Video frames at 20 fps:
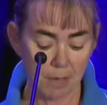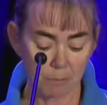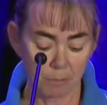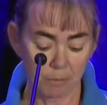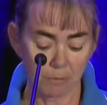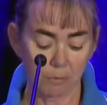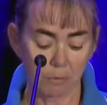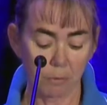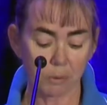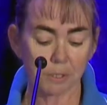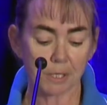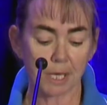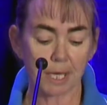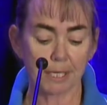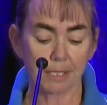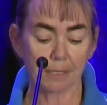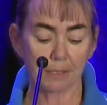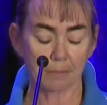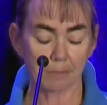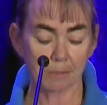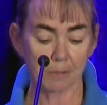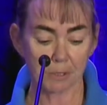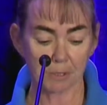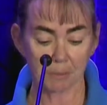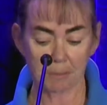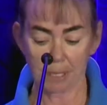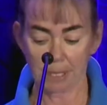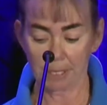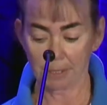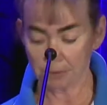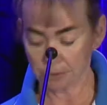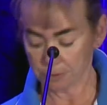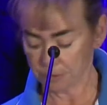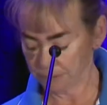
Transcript: before taking them to the pound.